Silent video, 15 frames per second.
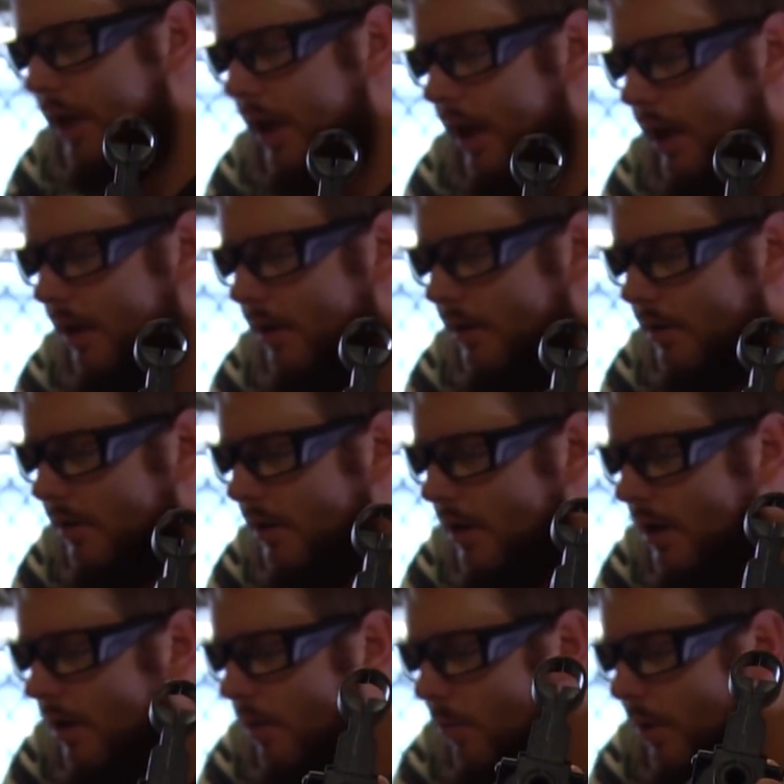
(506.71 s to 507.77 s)
get
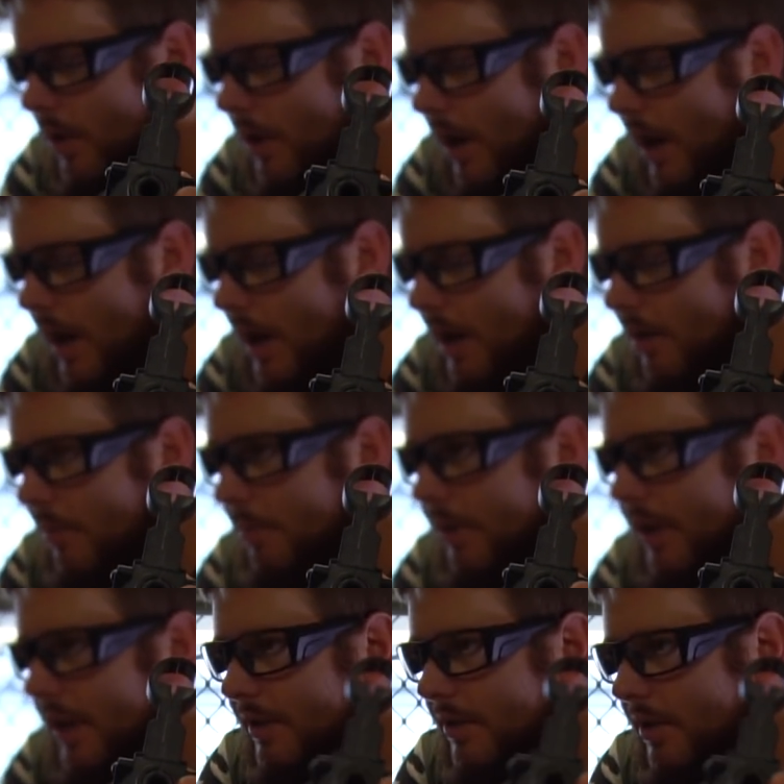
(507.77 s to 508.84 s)
with it a
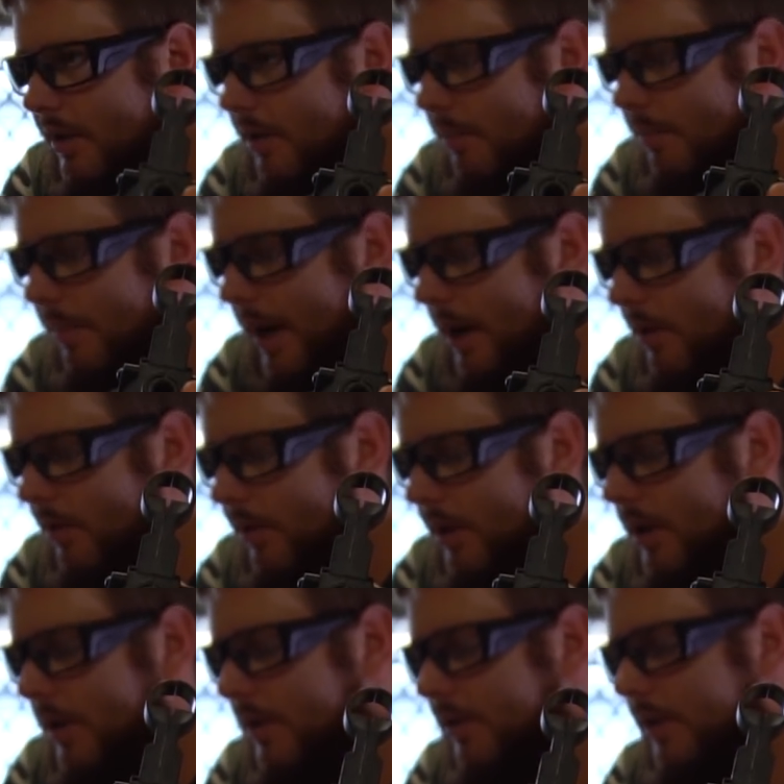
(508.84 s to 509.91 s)
plastic barrel
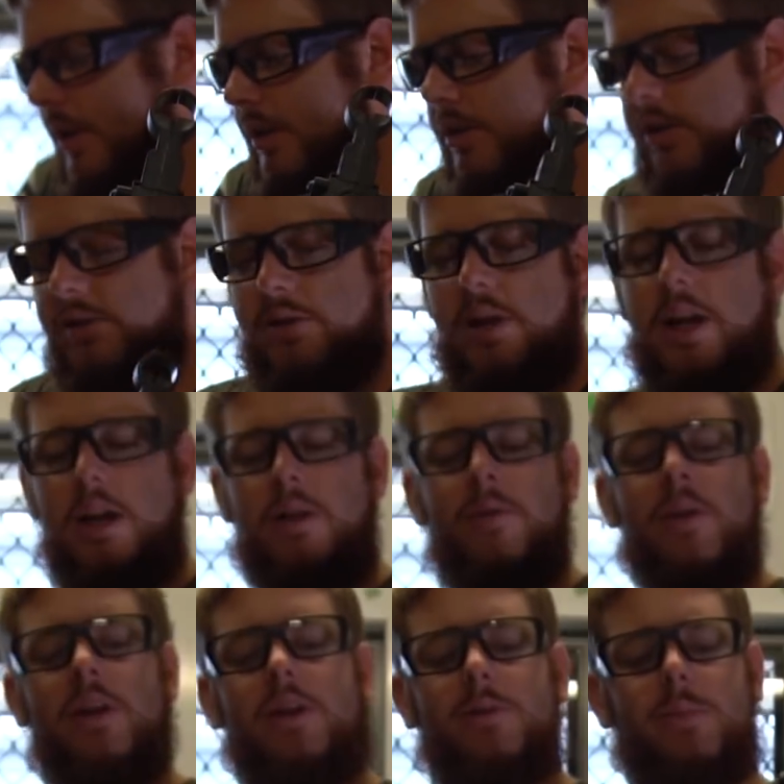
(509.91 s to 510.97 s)
that you can see just there.
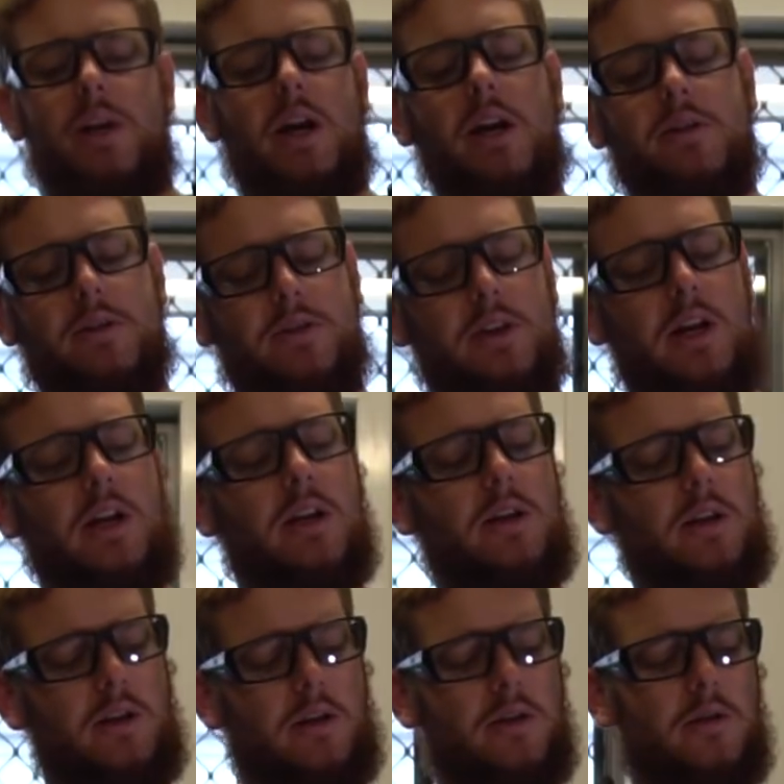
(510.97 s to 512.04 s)
a bit hard to see
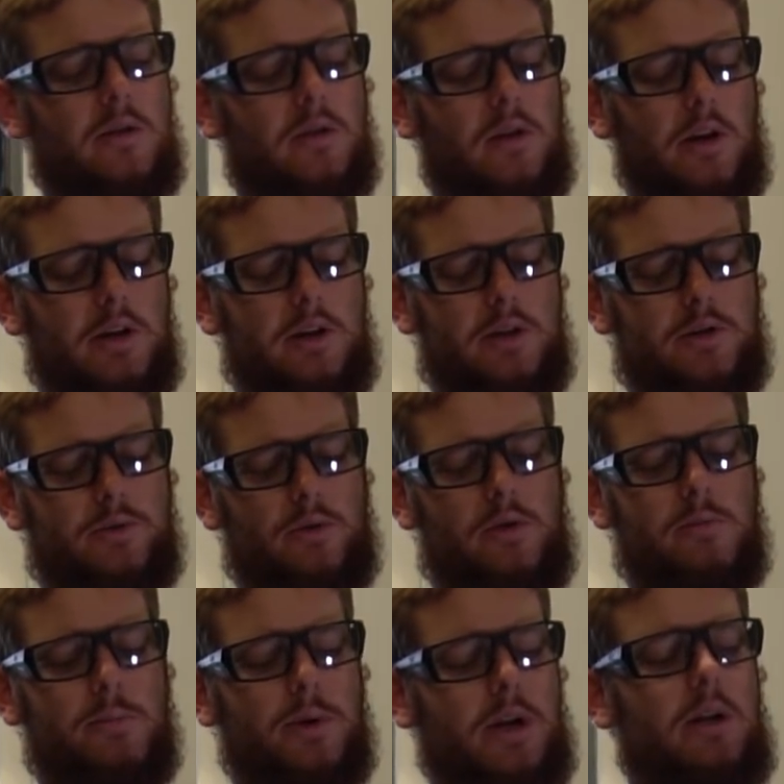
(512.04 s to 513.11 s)
in the light in this
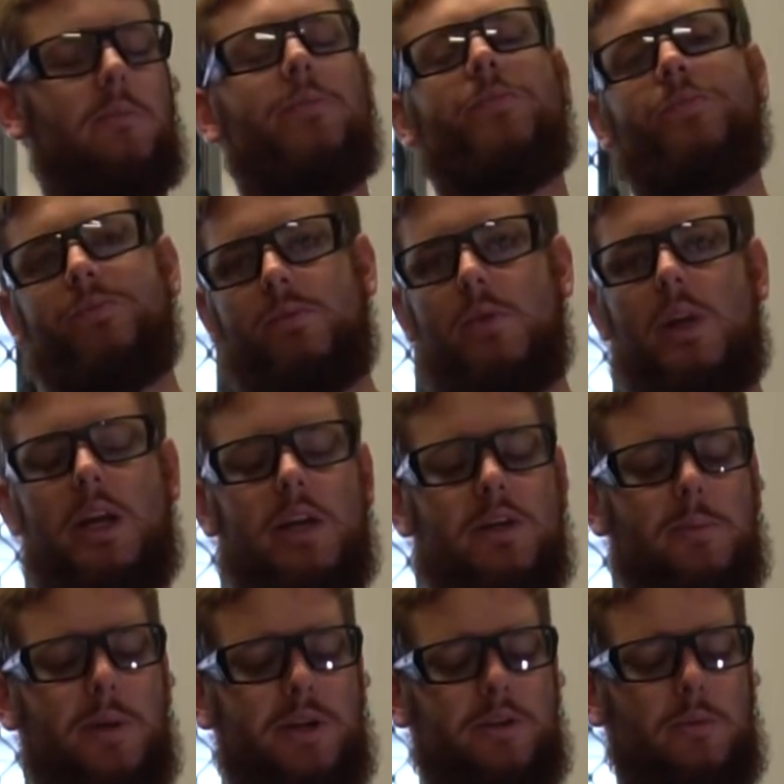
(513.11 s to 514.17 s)
room, but it is
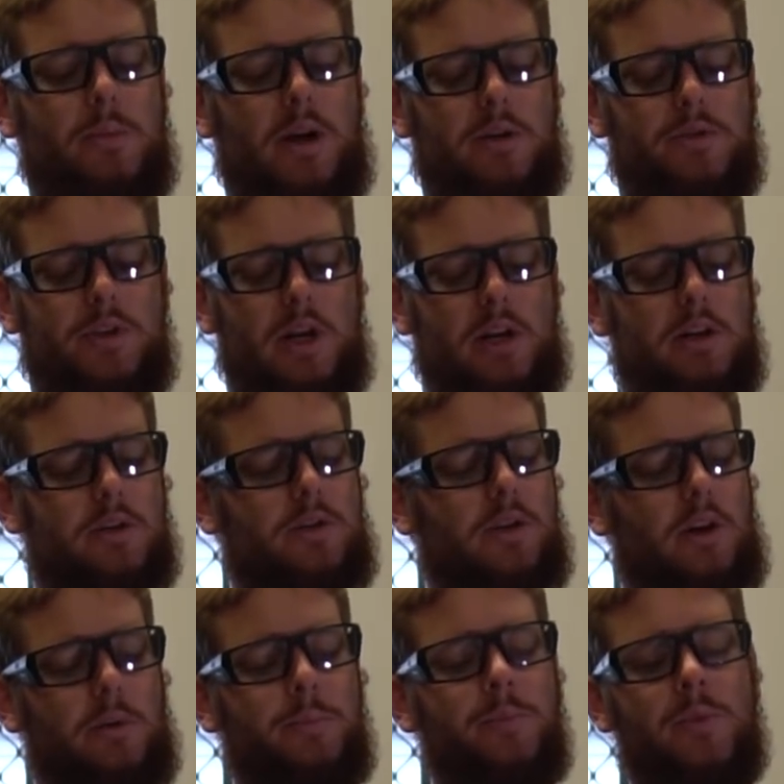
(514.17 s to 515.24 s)
a plastic barrel standard,
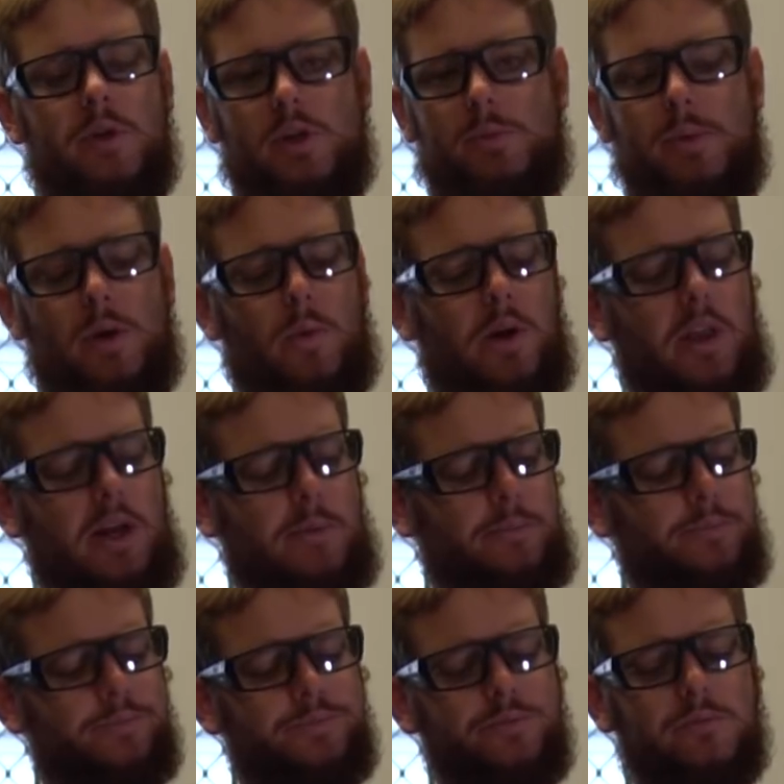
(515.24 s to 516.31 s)
so just be aware of
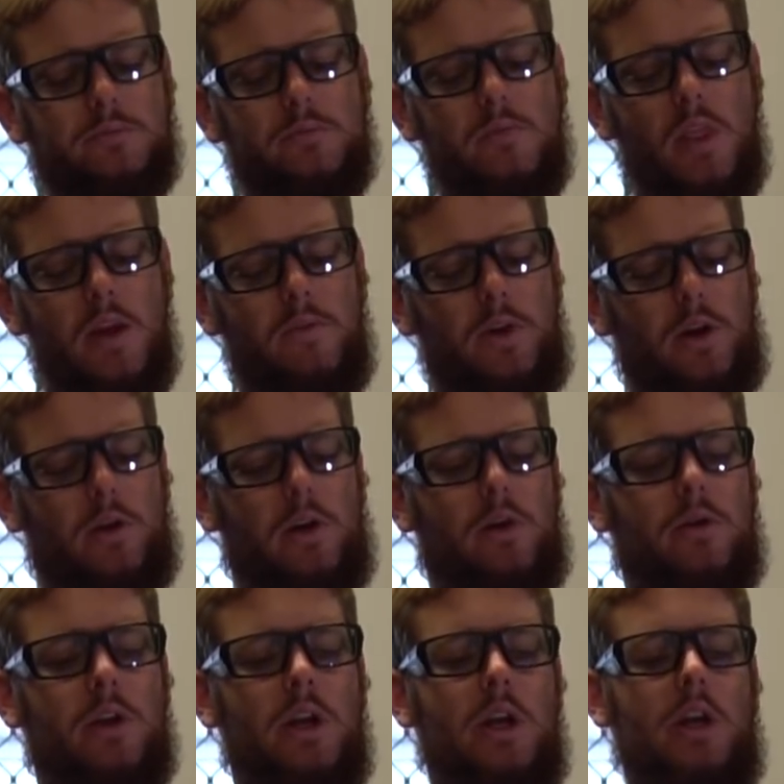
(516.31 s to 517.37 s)
that. Further
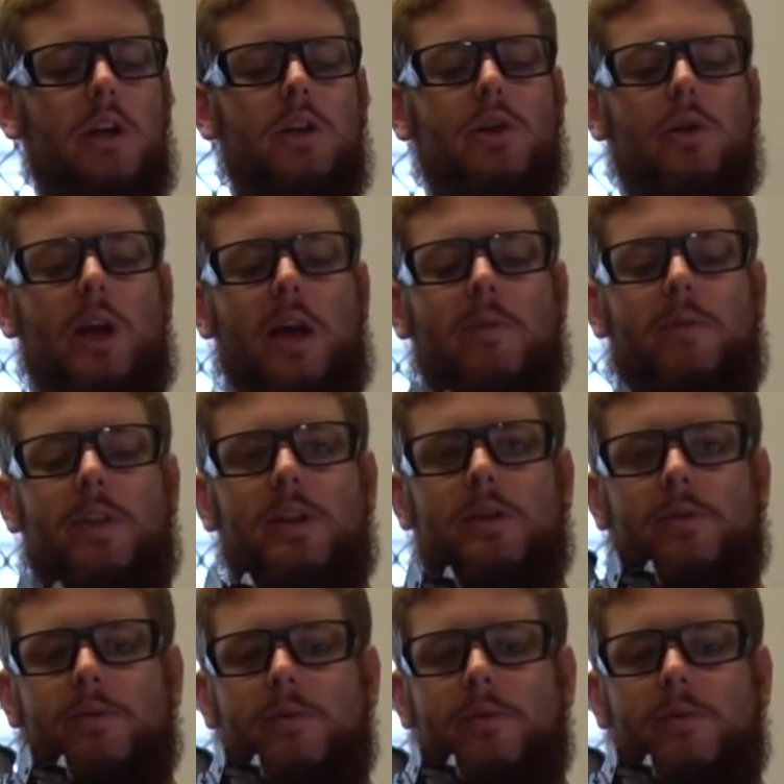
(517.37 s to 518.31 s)
along, you do have this